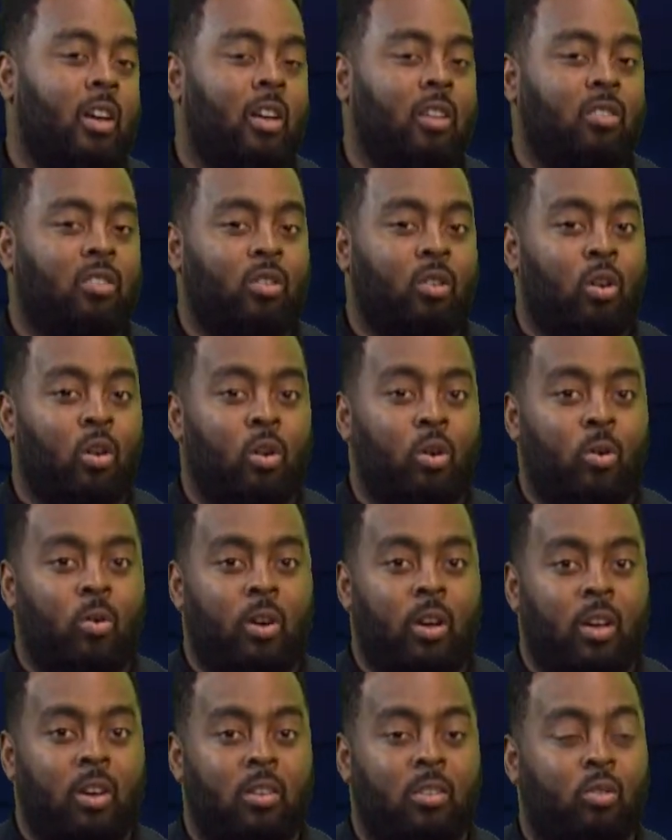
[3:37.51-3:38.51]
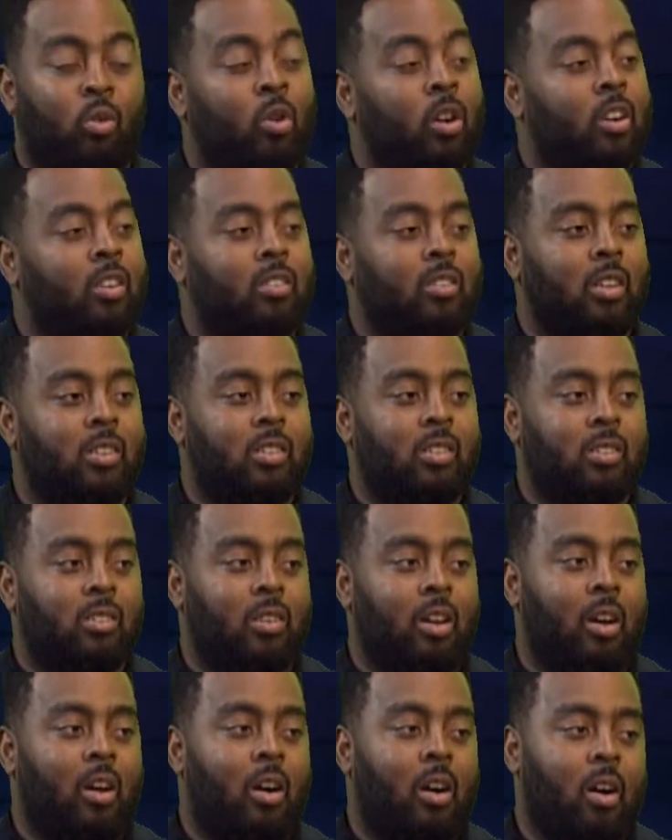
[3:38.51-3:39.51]
And so it is organizations
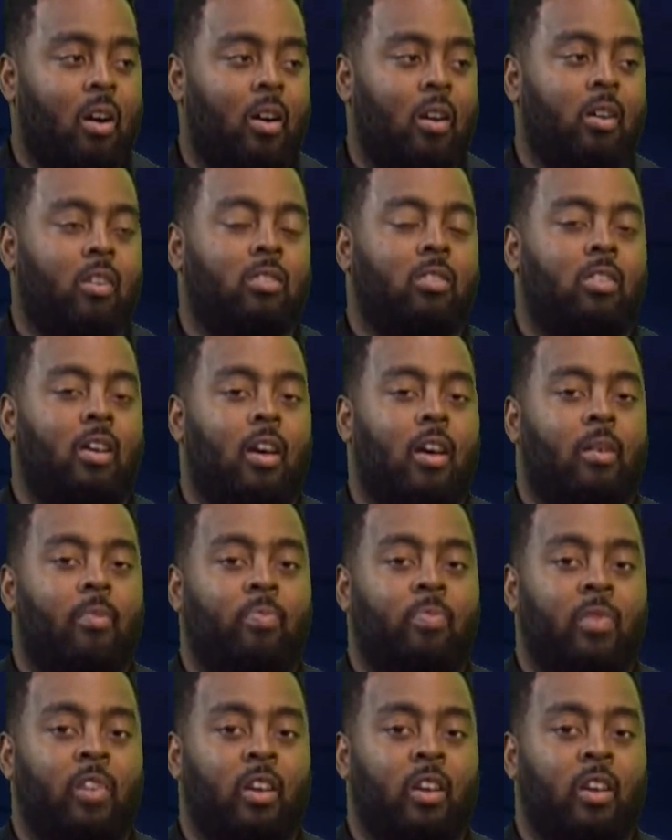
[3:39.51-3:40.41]
like ours that